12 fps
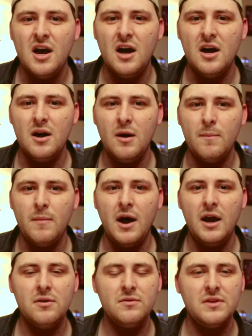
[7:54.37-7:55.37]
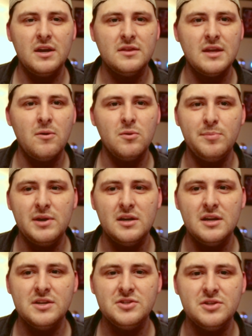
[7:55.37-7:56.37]
I don't think that would be
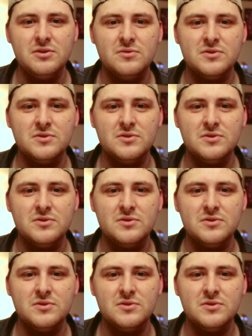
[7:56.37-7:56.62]
an issue.